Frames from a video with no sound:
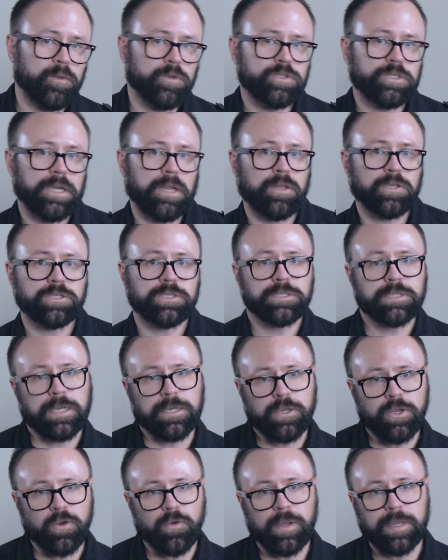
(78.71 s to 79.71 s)
those challenges
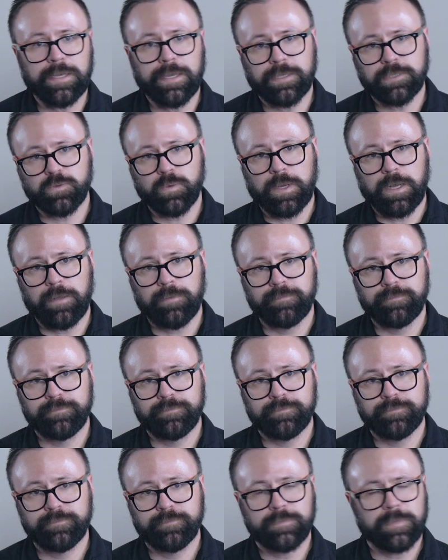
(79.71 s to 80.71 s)
on your end as well.
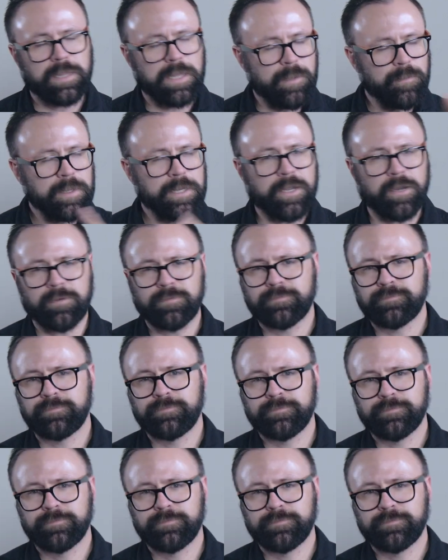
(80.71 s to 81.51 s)
Let me know.